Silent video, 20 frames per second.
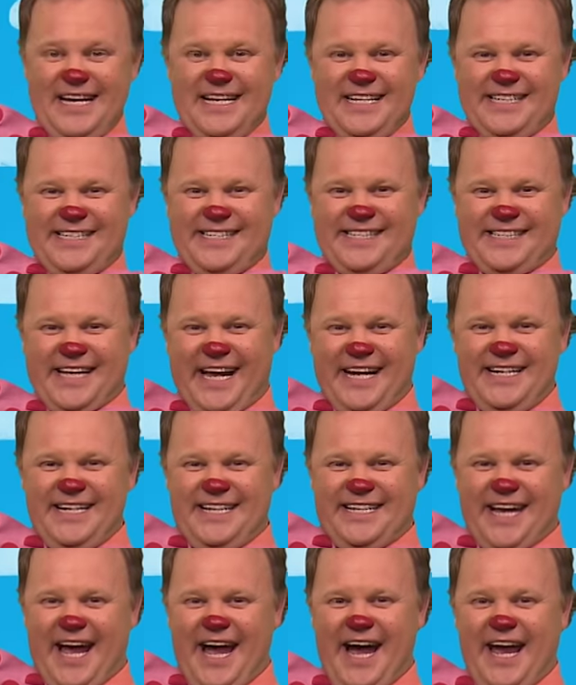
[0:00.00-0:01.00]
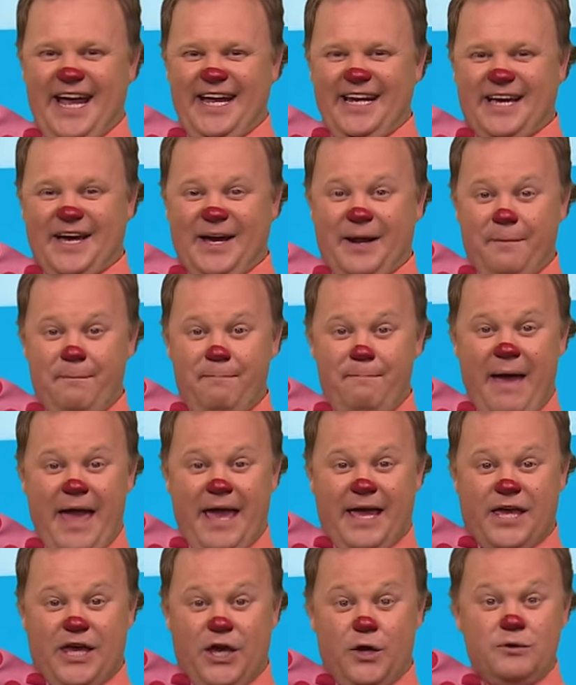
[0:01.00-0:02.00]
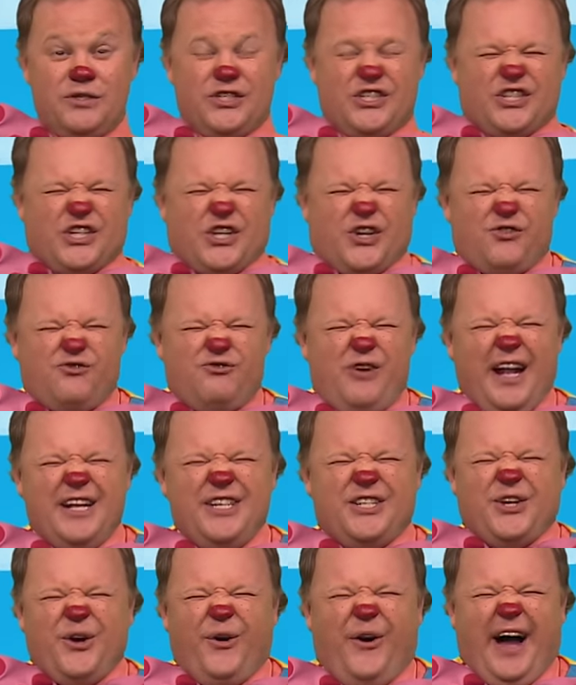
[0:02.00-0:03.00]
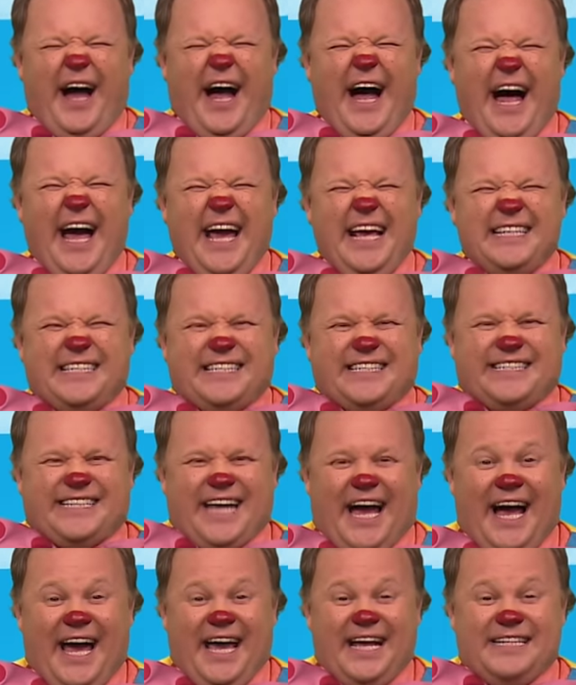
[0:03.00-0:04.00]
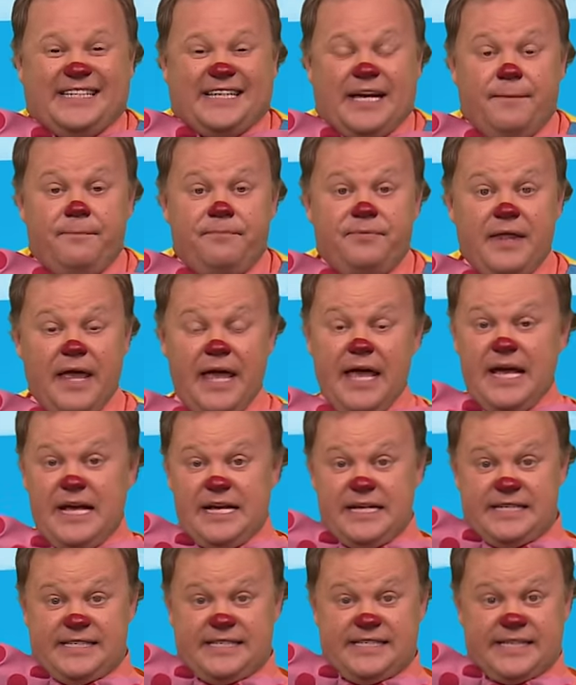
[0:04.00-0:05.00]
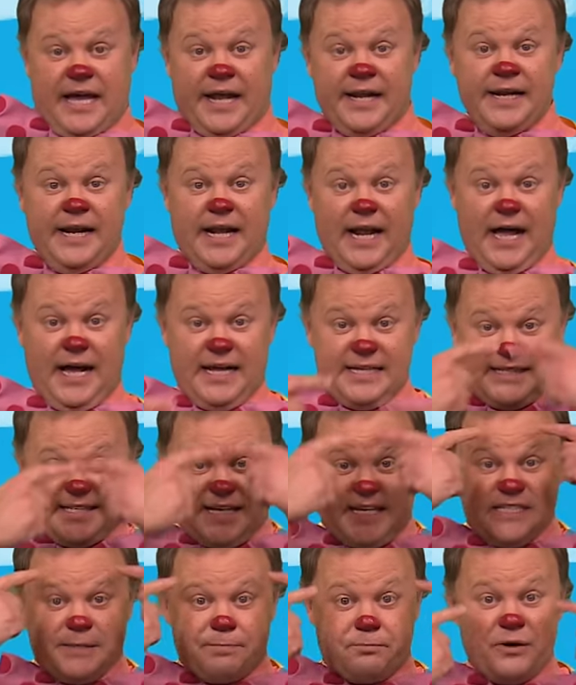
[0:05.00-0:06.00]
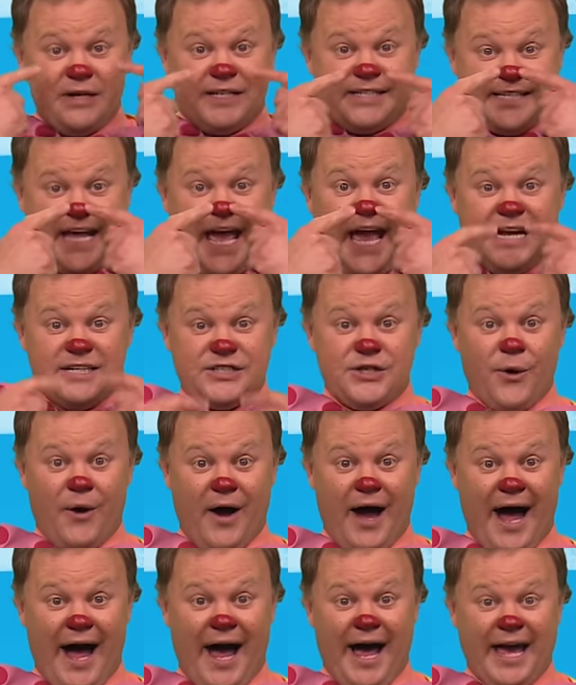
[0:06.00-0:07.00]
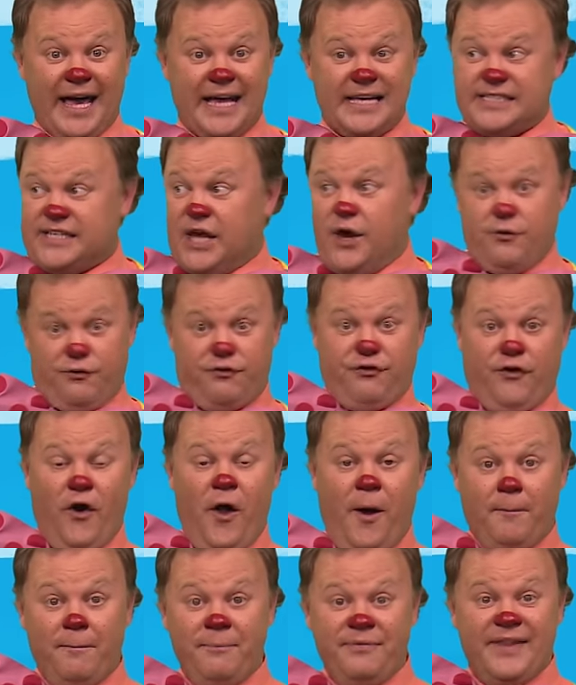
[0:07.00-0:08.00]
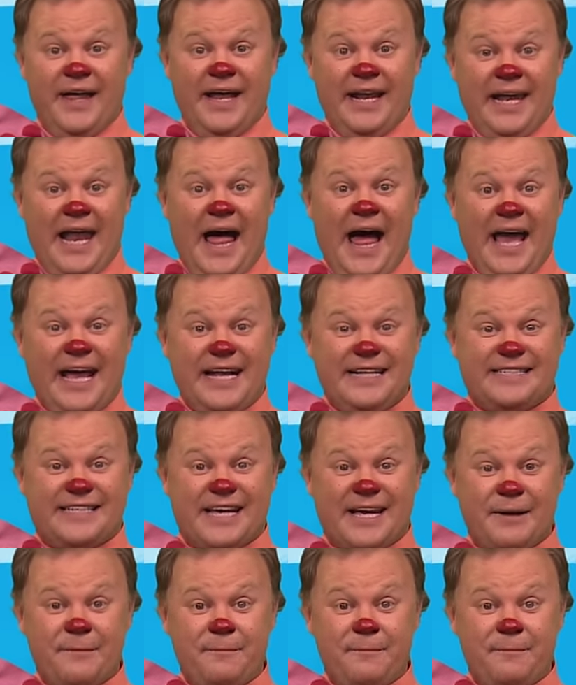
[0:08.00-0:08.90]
Sunshine can make you scrunch your eyes tight. Sunglasses protect your eyes from the light.